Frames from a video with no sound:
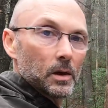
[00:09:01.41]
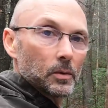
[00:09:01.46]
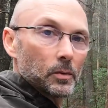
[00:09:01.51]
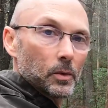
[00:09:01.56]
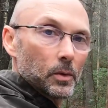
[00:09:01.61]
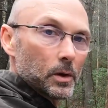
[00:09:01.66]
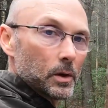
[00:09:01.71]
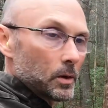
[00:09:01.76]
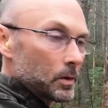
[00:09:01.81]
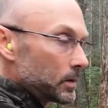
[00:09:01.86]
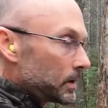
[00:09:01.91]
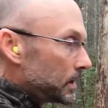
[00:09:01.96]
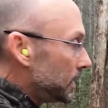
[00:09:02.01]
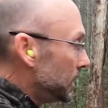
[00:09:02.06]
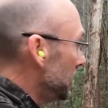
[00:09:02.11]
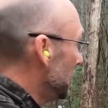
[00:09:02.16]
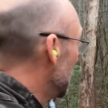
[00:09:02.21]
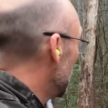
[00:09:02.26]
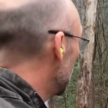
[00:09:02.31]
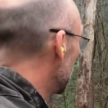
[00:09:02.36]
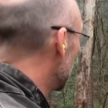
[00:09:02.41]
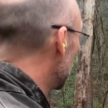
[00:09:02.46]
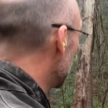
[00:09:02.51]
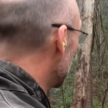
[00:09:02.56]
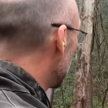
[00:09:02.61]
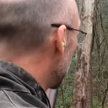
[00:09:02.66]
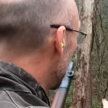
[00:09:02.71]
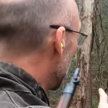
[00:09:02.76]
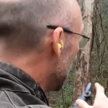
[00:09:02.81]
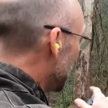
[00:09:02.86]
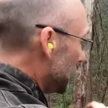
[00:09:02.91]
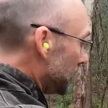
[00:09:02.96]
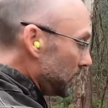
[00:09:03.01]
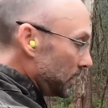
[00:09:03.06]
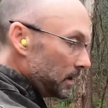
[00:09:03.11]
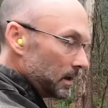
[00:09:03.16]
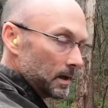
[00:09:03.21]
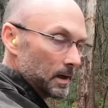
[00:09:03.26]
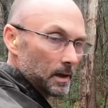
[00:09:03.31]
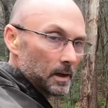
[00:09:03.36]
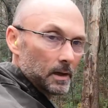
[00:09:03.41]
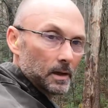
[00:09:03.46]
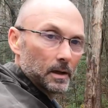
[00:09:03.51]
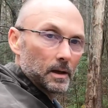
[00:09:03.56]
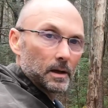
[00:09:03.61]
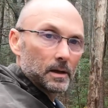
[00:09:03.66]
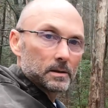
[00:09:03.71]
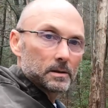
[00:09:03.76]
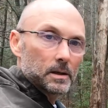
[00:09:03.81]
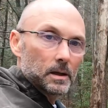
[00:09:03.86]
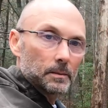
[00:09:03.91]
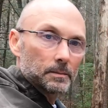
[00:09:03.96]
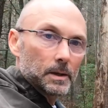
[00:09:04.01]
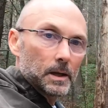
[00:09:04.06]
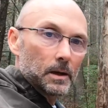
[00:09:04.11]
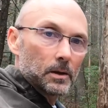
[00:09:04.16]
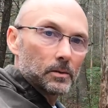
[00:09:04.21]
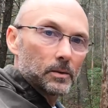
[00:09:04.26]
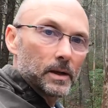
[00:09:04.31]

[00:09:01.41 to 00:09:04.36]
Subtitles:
We'll go get another camera set up down